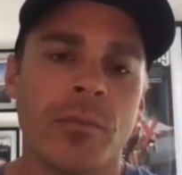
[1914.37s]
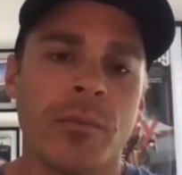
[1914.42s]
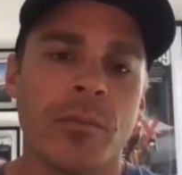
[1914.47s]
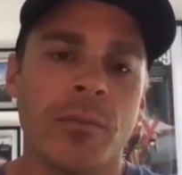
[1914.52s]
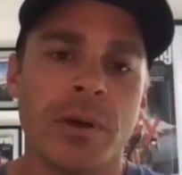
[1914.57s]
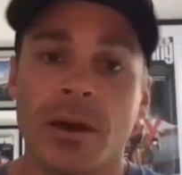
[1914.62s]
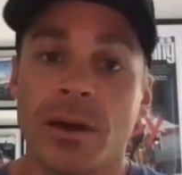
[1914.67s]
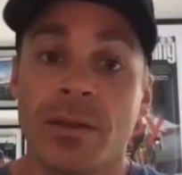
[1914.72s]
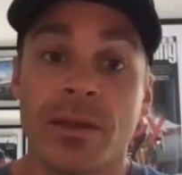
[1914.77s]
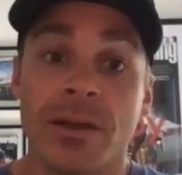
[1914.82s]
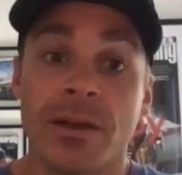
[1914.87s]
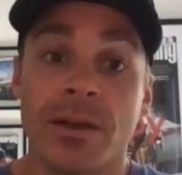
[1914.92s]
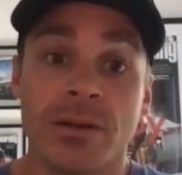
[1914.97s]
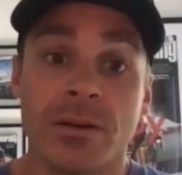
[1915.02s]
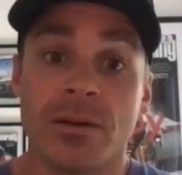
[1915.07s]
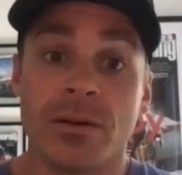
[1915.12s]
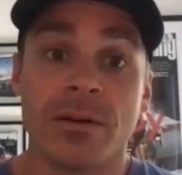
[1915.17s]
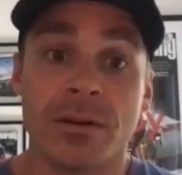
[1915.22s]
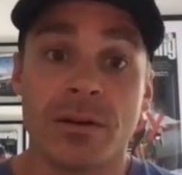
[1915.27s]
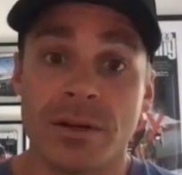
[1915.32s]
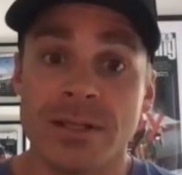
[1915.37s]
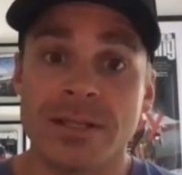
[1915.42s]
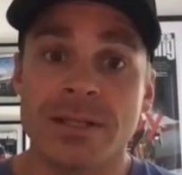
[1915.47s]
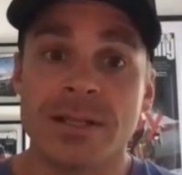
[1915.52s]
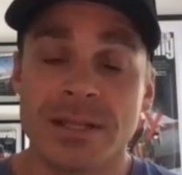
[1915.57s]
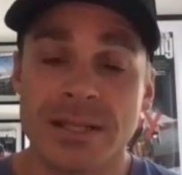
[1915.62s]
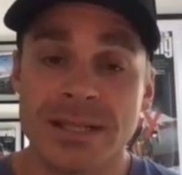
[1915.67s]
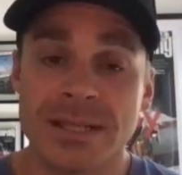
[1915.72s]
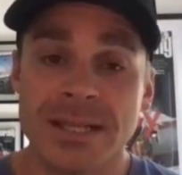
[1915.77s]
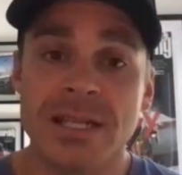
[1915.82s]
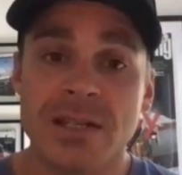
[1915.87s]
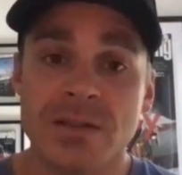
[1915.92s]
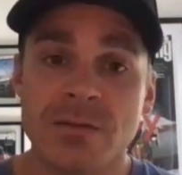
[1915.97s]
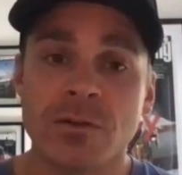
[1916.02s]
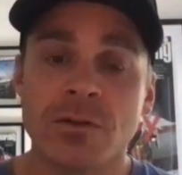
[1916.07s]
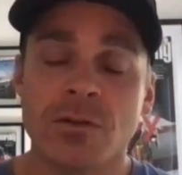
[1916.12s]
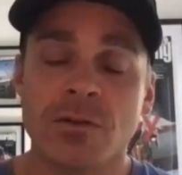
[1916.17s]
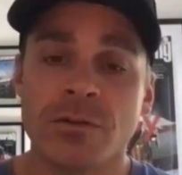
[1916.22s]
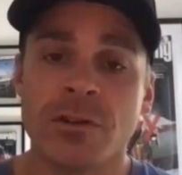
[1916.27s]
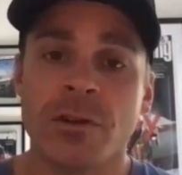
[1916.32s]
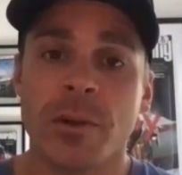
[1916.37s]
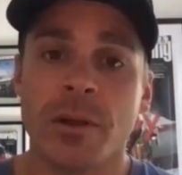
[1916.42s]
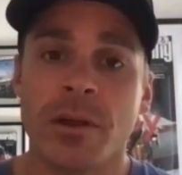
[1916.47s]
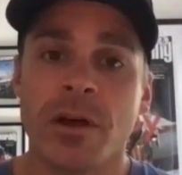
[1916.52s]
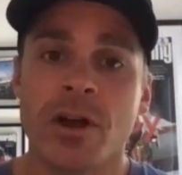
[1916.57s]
being at that you're a successful female